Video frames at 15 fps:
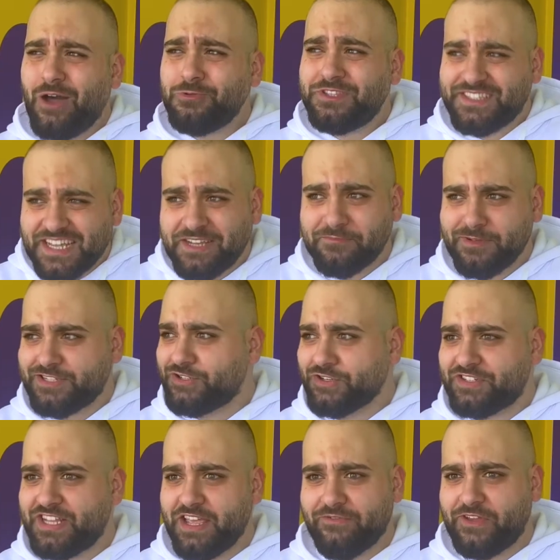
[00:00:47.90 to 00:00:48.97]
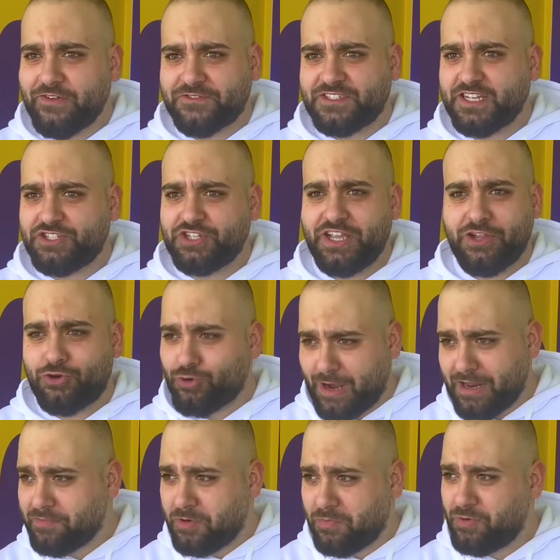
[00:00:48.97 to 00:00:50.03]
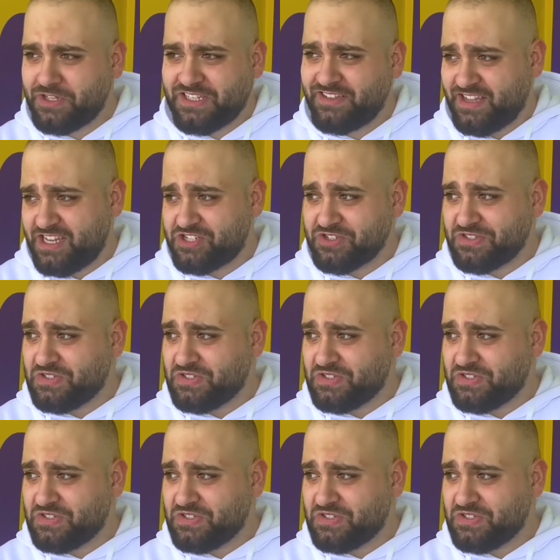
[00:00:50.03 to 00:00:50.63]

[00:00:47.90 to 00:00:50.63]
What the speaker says: did Mr. Steve give such incredible presentations?